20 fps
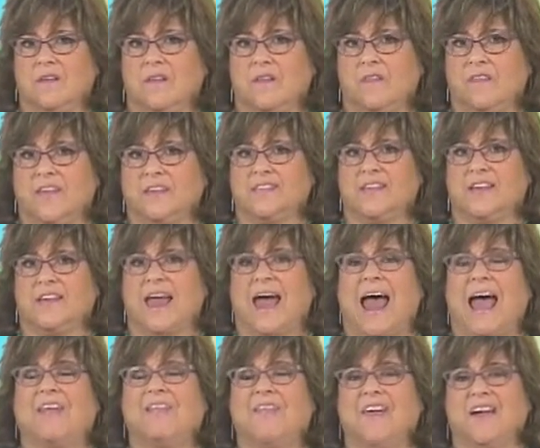They said
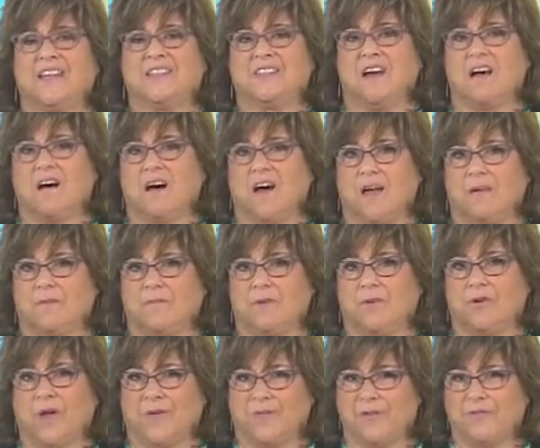at that time,
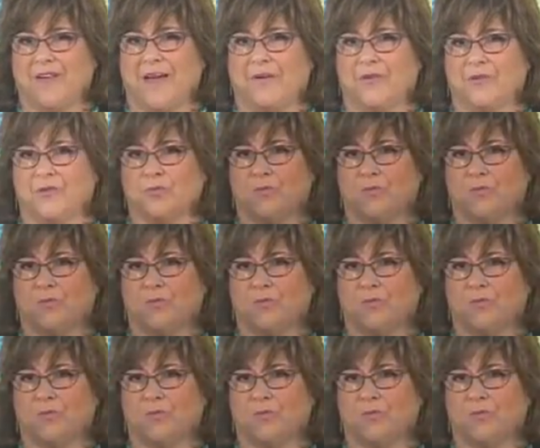you have a valid